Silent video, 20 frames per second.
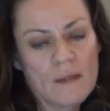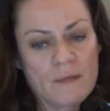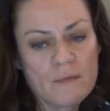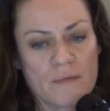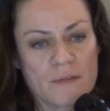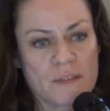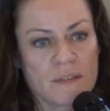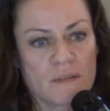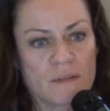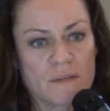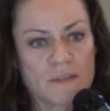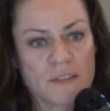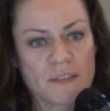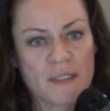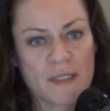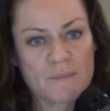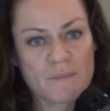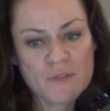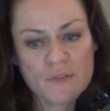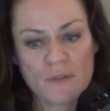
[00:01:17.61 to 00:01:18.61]
There's a little
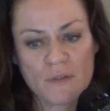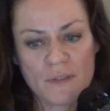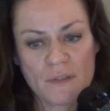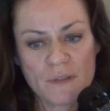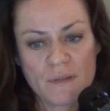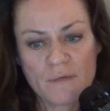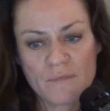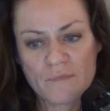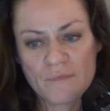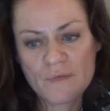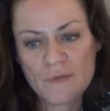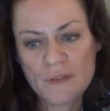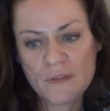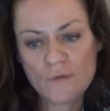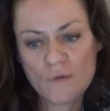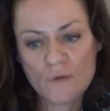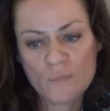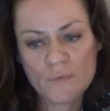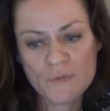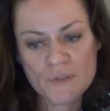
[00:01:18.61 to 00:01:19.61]
snapshot of the
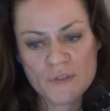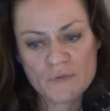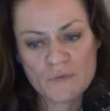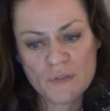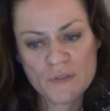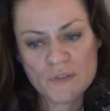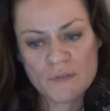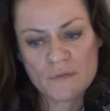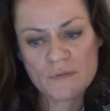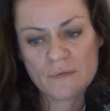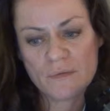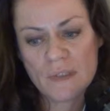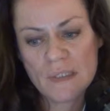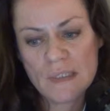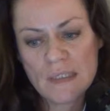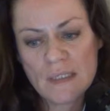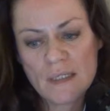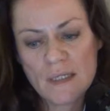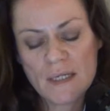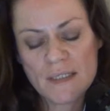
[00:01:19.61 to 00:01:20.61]
corporate structure.
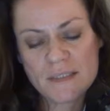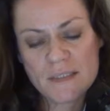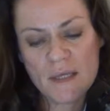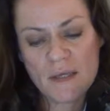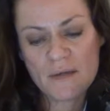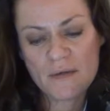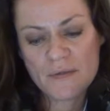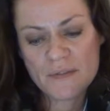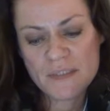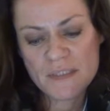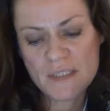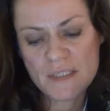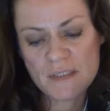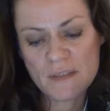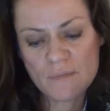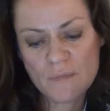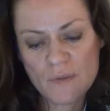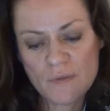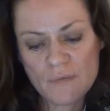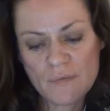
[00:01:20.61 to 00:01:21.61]
That's IRC in the
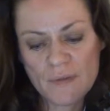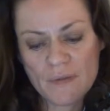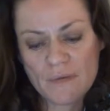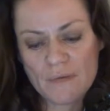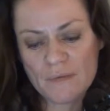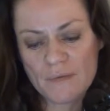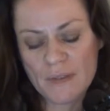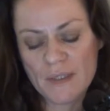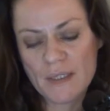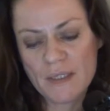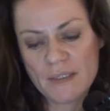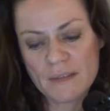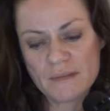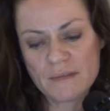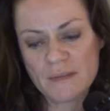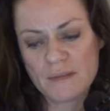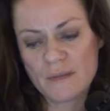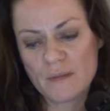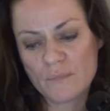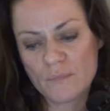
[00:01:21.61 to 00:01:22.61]
middle there, and
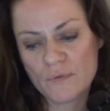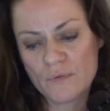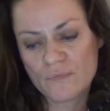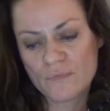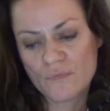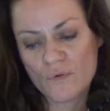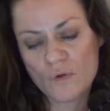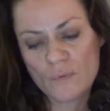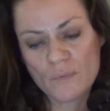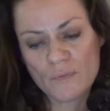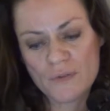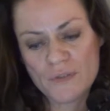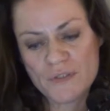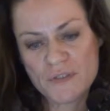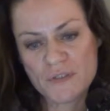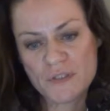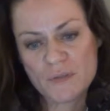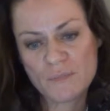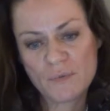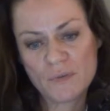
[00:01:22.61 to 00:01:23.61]
a number of
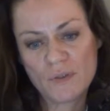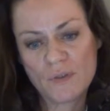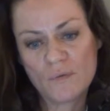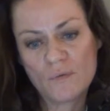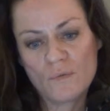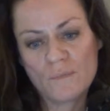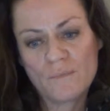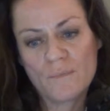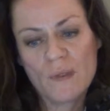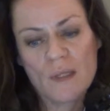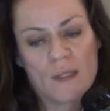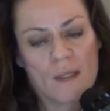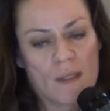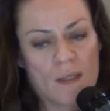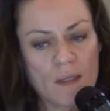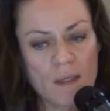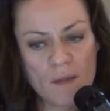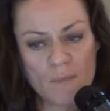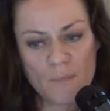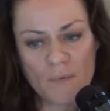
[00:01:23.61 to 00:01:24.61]
corporations below.
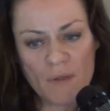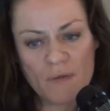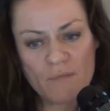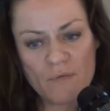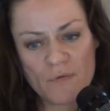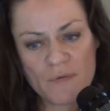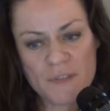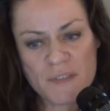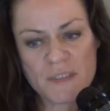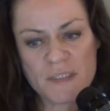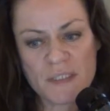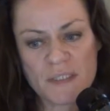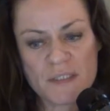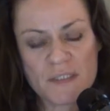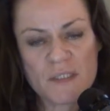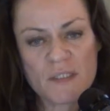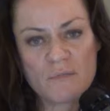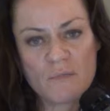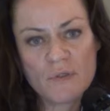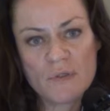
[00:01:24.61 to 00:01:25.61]
Above are the
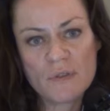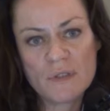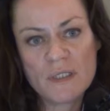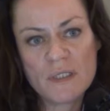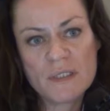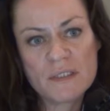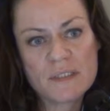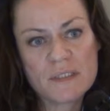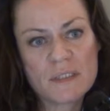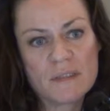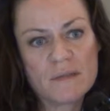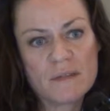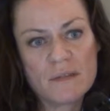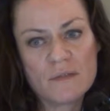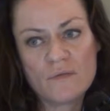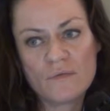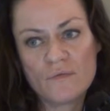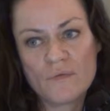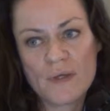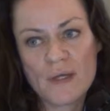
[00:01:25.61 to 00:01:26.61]
6 communities in
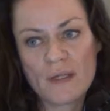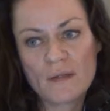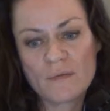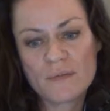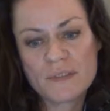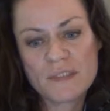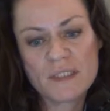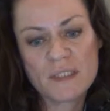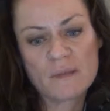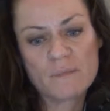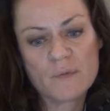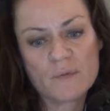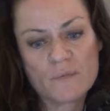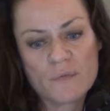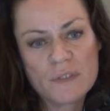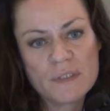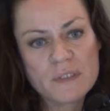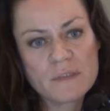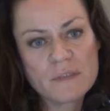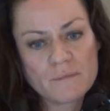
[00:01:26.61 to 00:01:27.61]
the Inuvialuit settlement
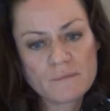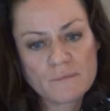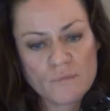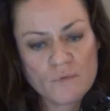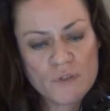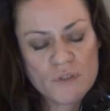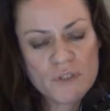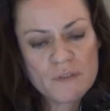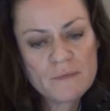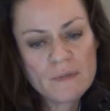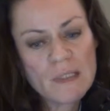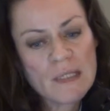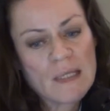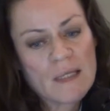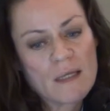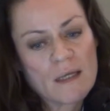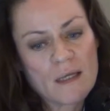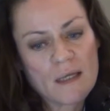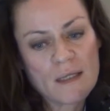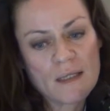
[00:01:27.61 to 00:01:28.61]
region:
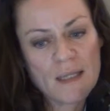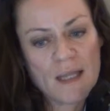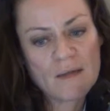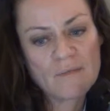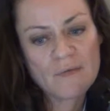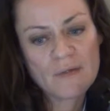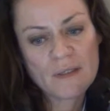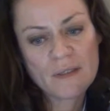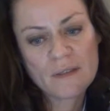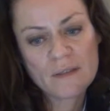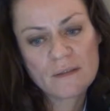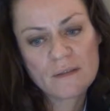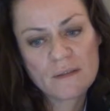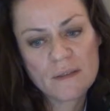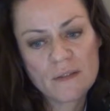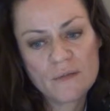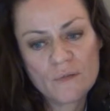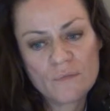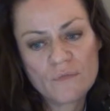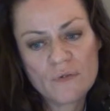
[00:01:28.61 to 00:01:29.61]
Aklavik,
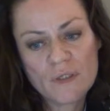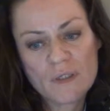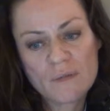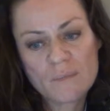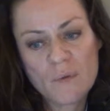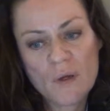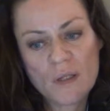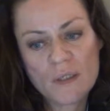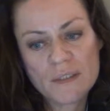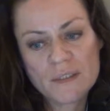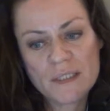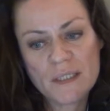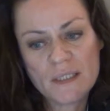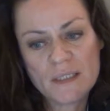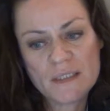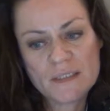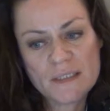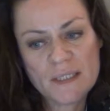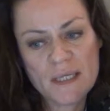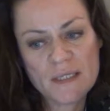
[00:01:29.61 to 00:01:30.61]
Inuvik,
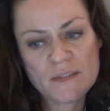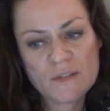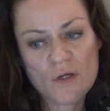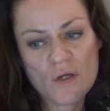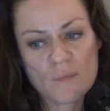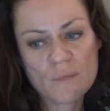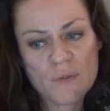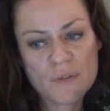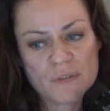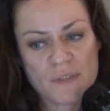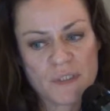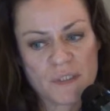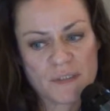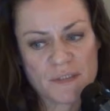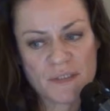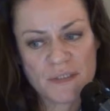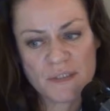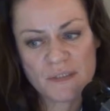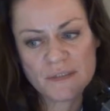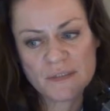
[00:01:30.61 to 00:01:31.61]
Politek, Sax Harbor,
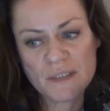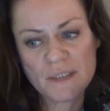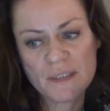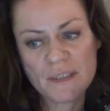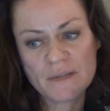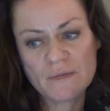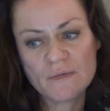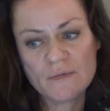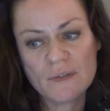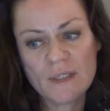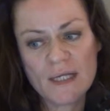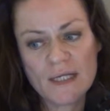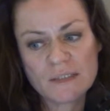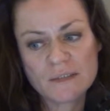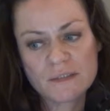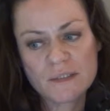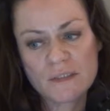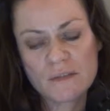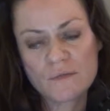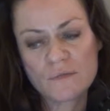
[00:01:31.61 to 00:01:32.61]
Tuktoyaktuk, and
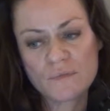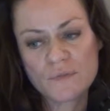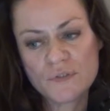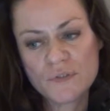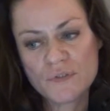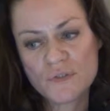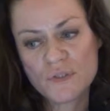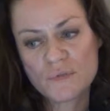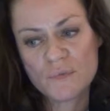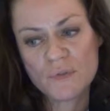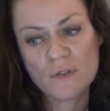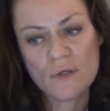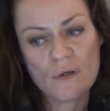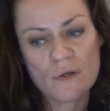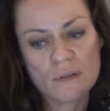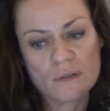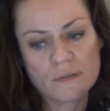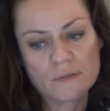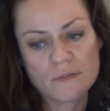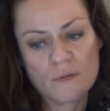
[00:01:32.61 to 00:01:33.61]
Wilhaktuk, which used to be
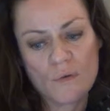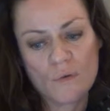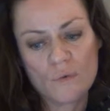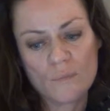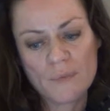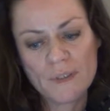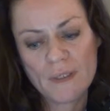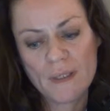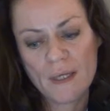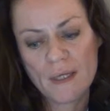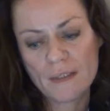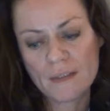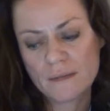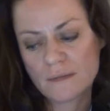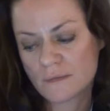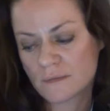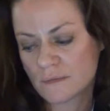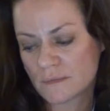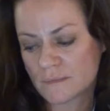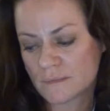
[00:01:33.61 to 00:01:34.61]
called Holman Island.